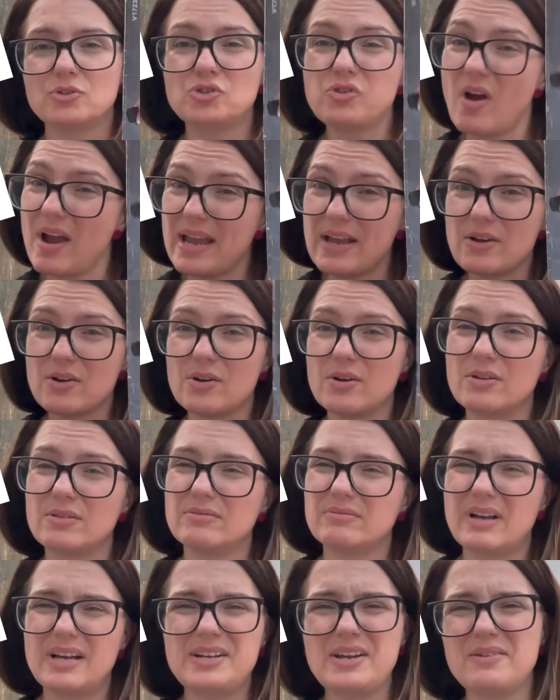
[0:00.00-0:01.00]
triangle.
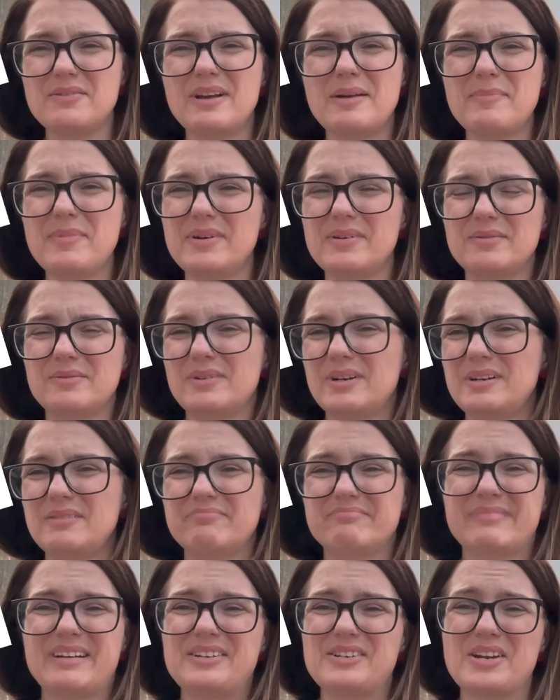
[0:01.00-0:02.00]
I don't
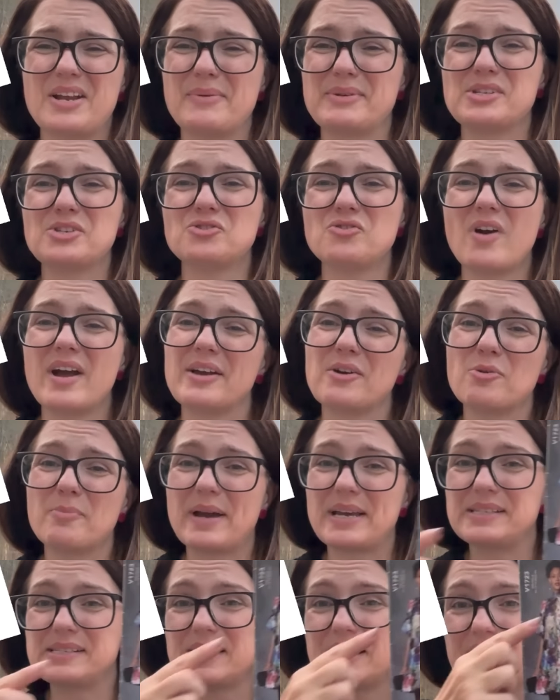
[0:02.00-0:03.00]
know, it's a triangle
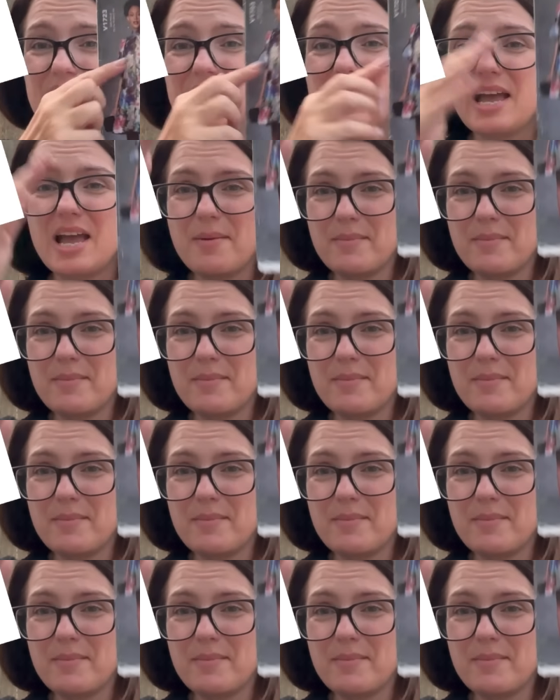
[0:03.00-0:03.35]
basically,